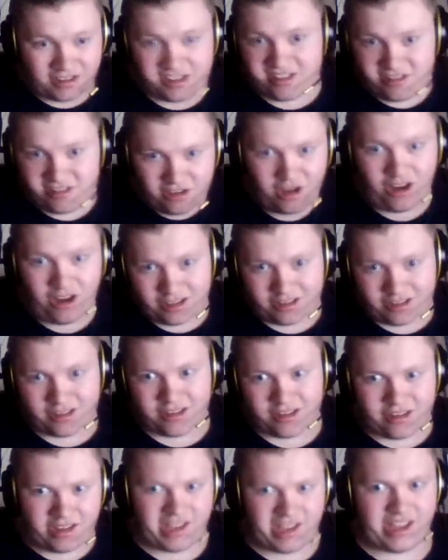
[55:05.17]
gone
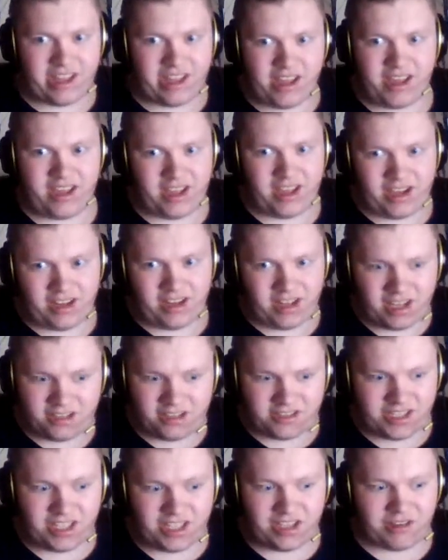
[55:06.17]
and in
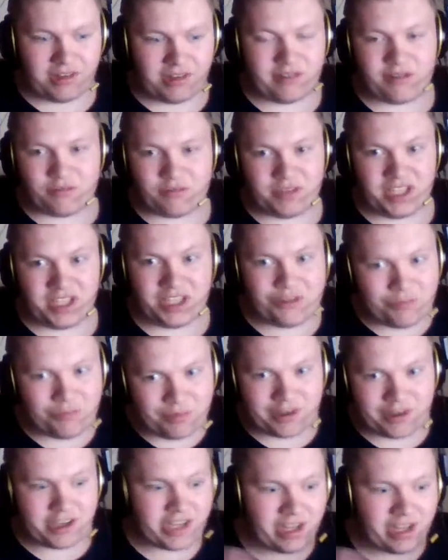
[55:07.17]
Xenial, so we need to bring
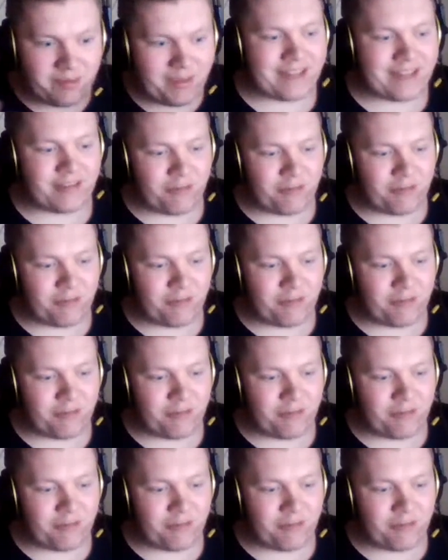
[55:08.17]
that back somehow,